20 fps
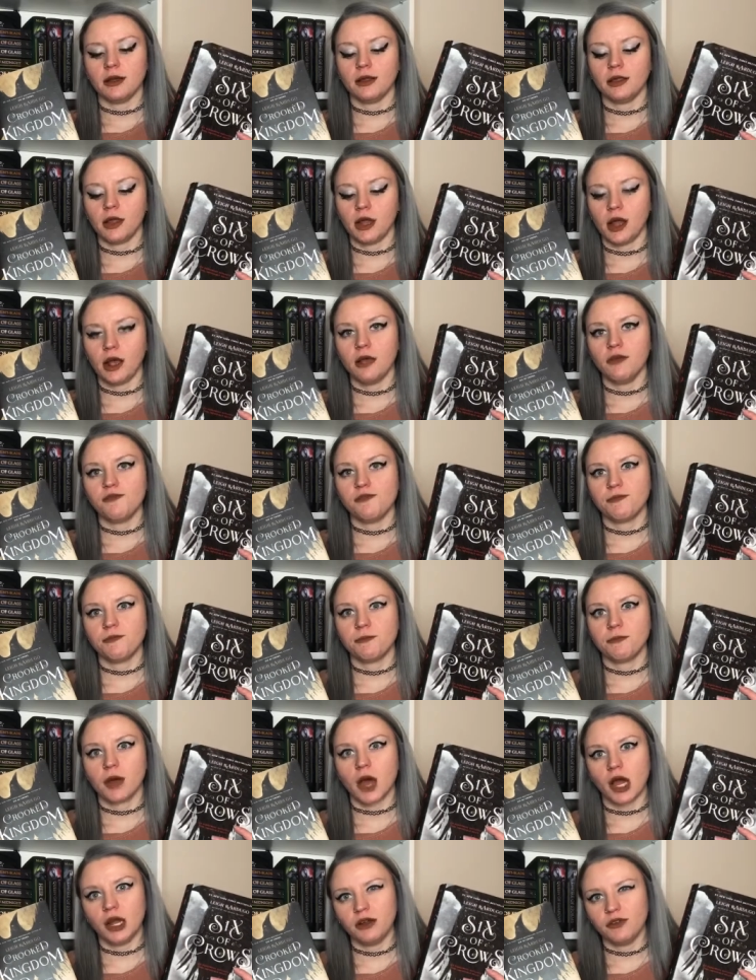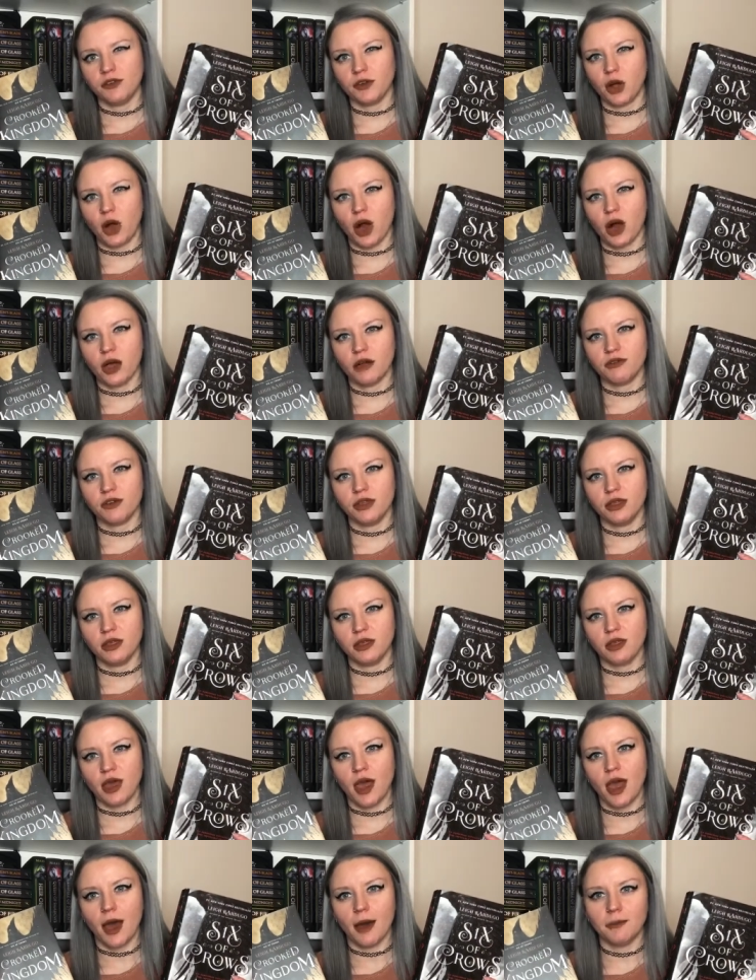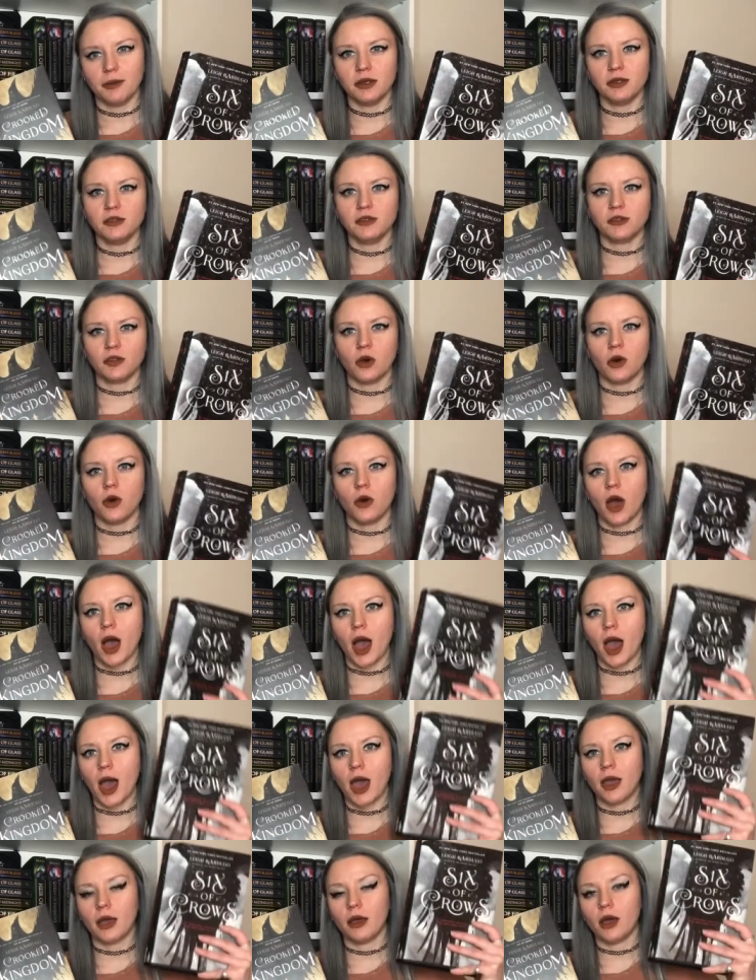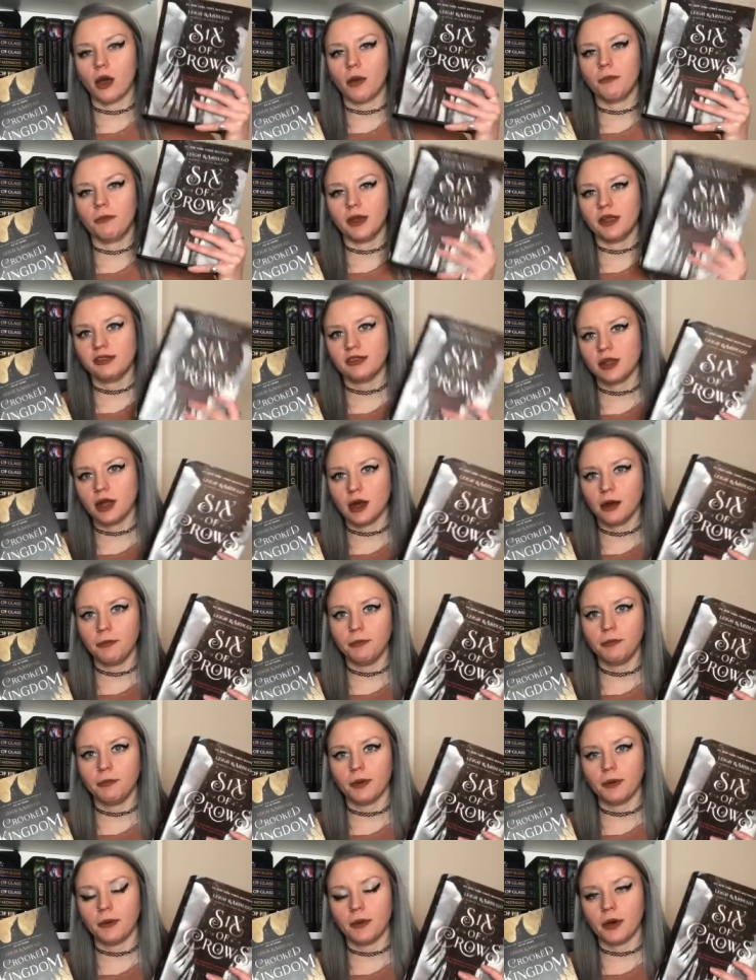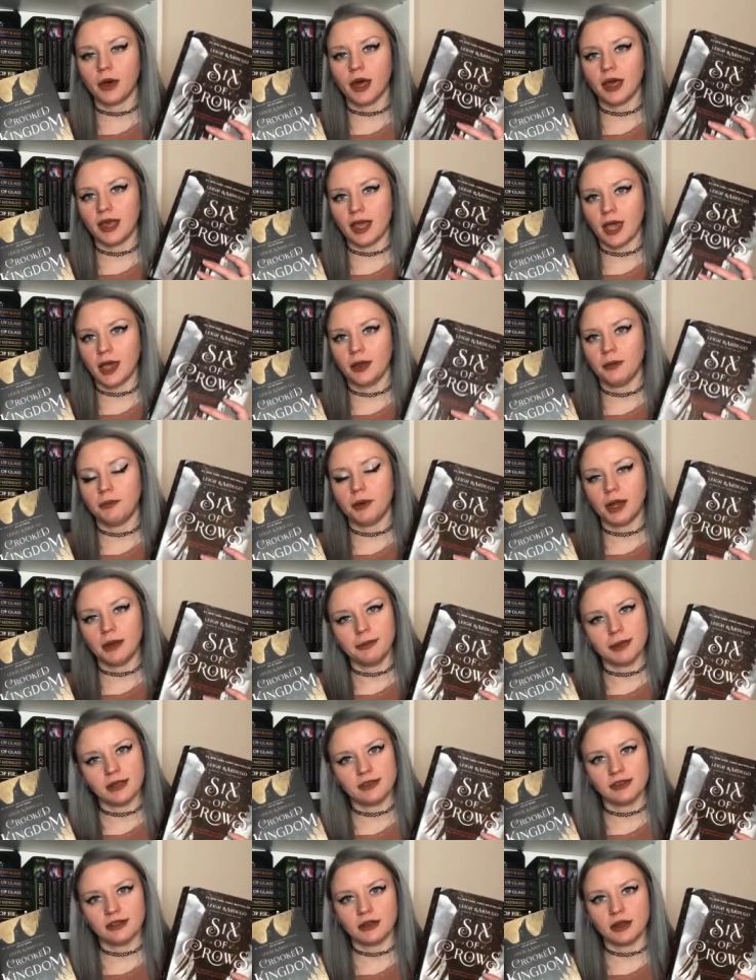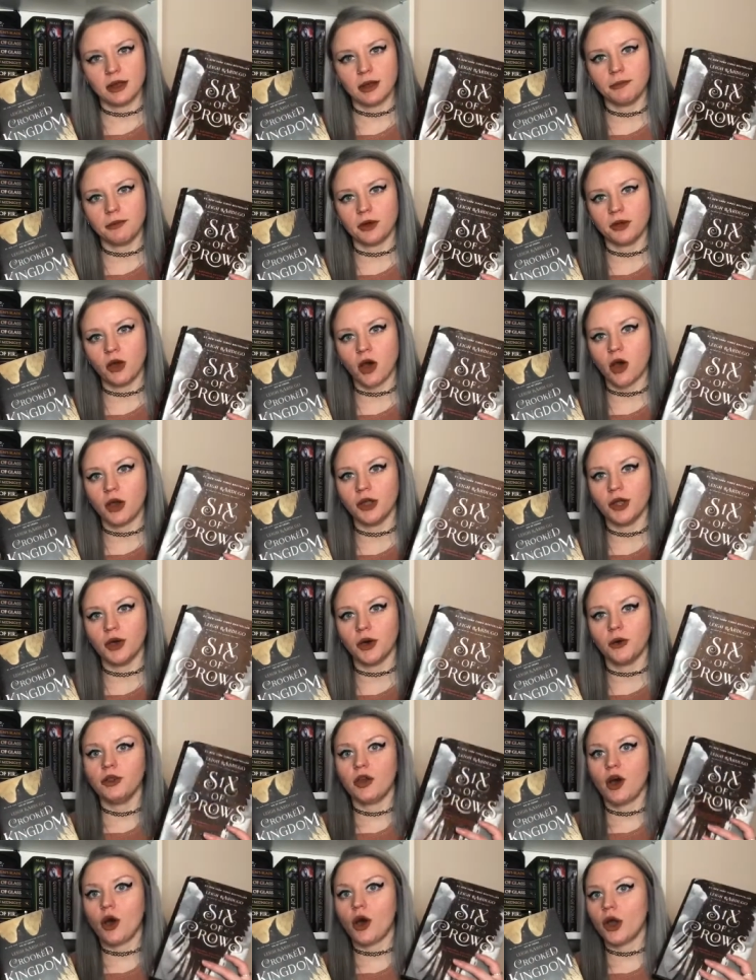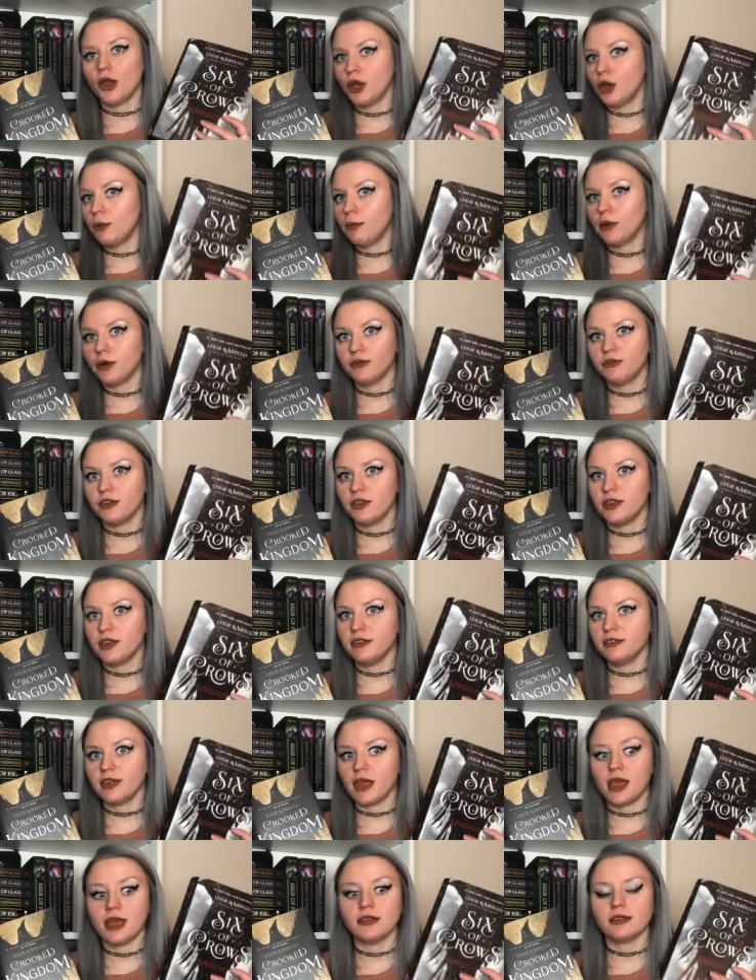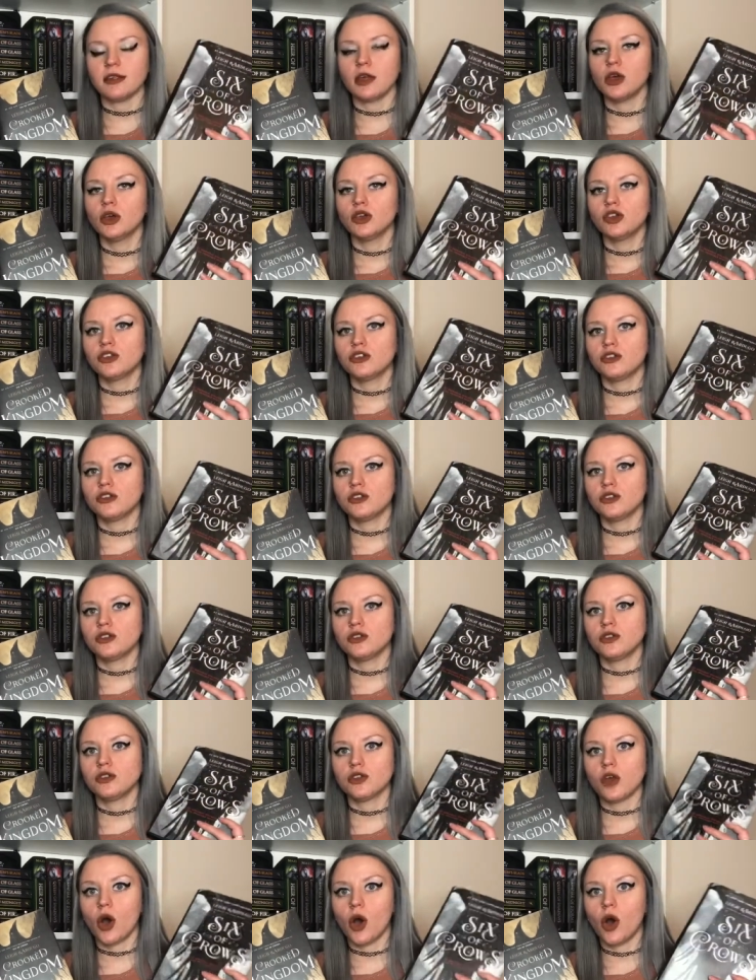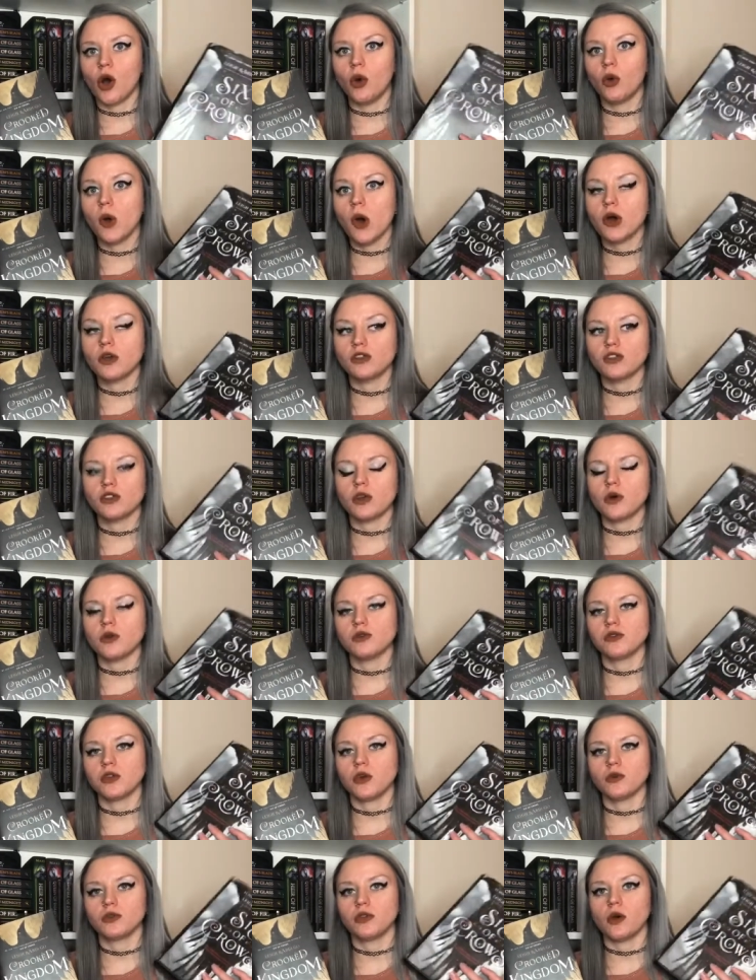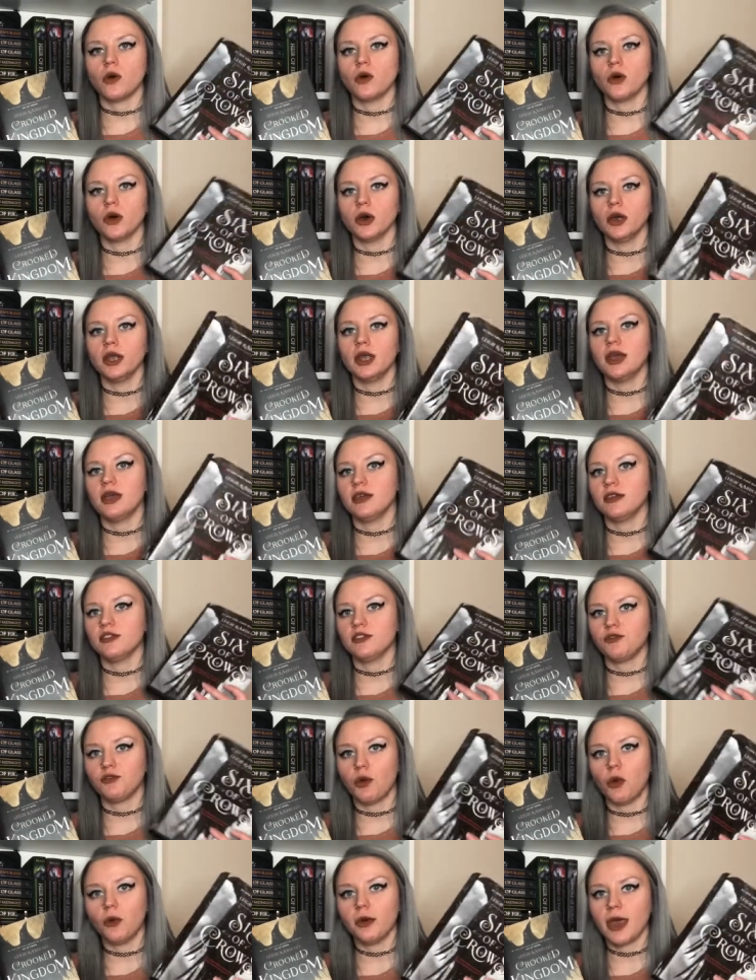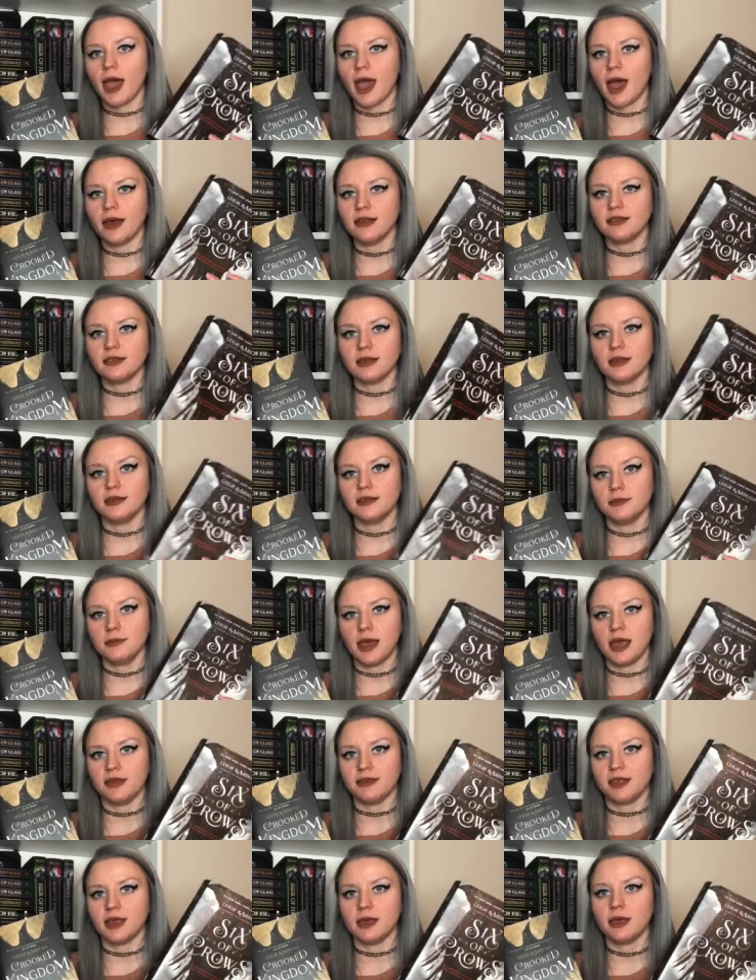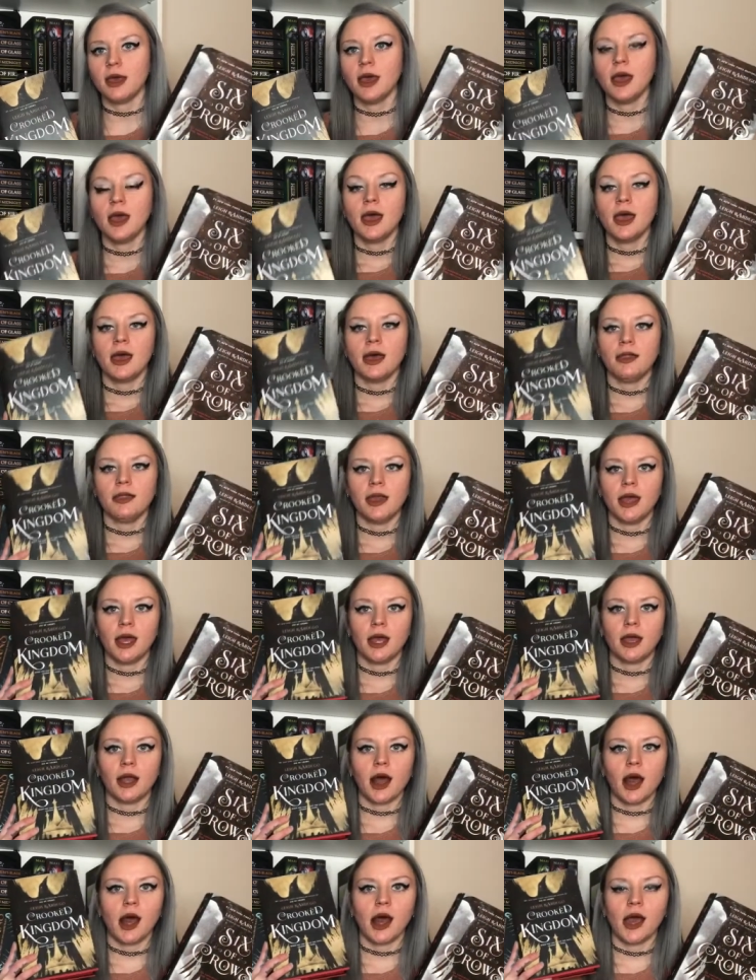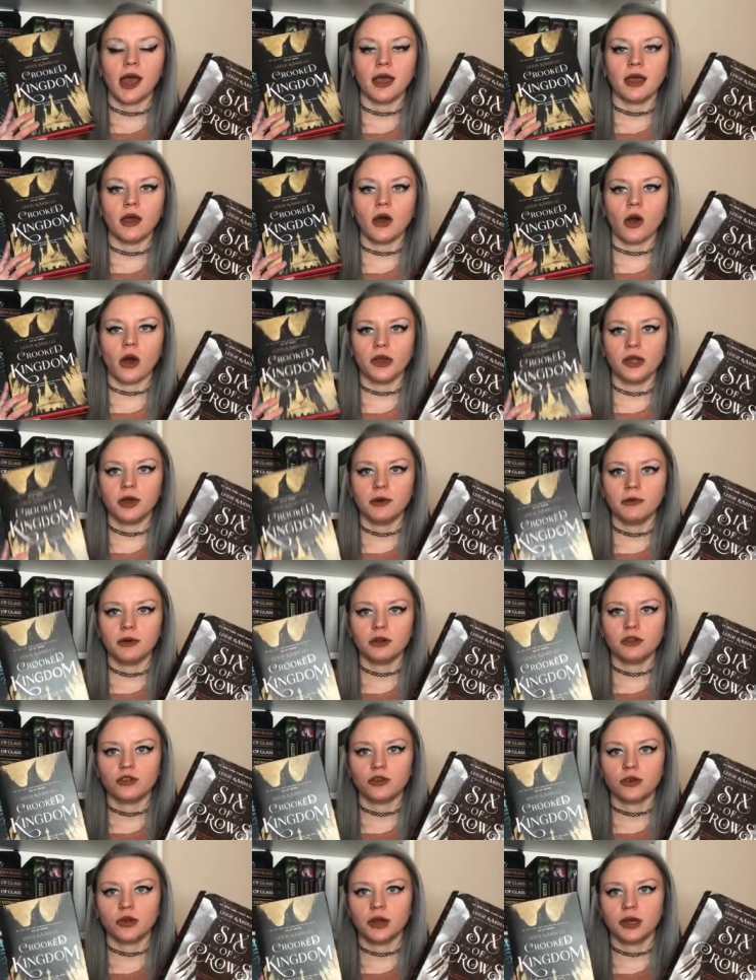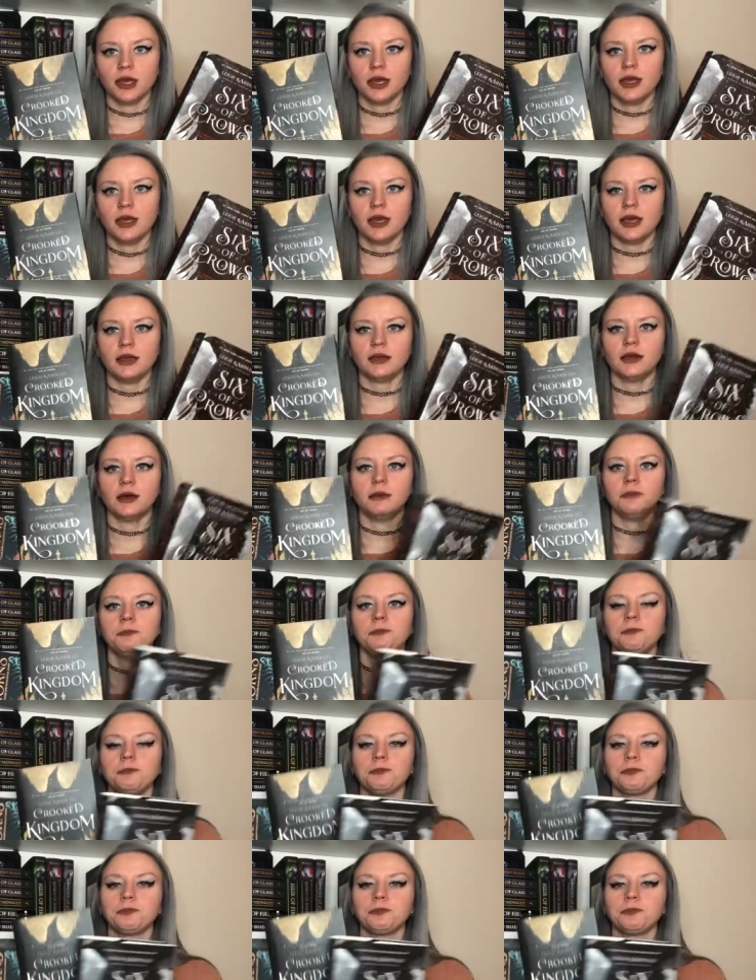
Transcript: and then I kind of forgot everything that happened so I picked it up again but I picked it up on audio. The audiobook for this is so so so so good. It is a full cast, is amazing. And then I audiobooked Crooked Kingdom.